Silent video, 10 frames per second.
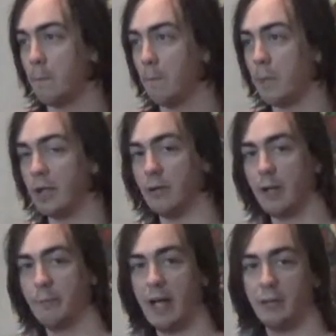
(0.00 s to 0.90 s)
be
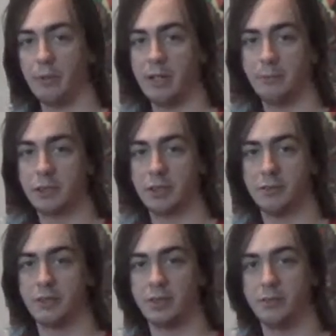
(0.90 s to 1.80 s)
right back with
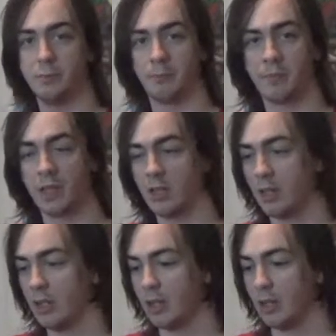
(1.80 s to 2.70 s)
episode 2.
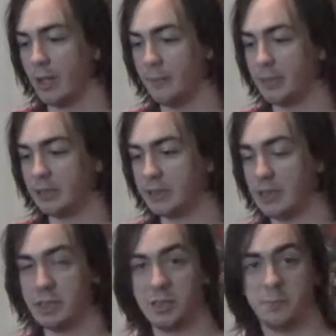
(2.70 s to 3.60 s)
That being said,
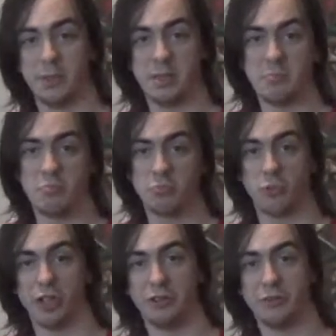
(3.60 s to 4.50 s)
this has been
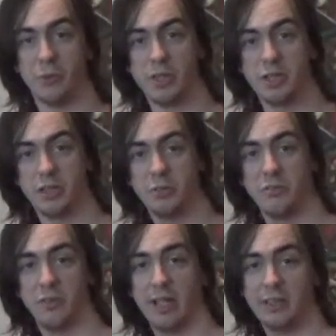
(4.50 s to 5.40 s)
Ryoji42 with
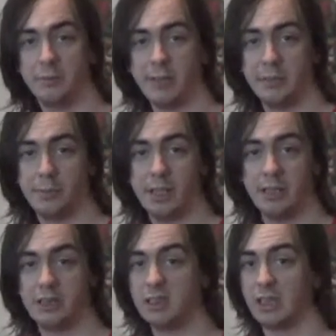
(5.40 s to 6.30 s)
Flashing Blaze
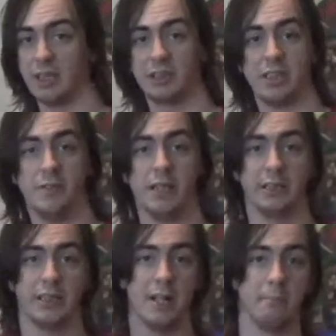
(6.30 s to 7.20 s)
Productions, and I'll see you next
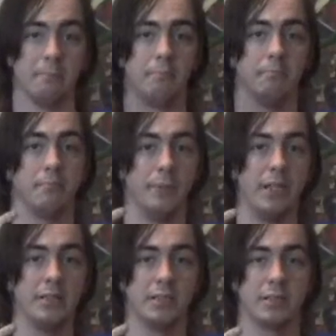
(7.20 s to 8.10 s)
time.
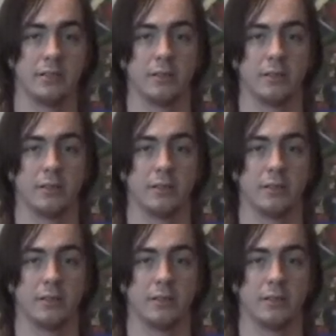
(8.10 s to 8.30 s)
Peace!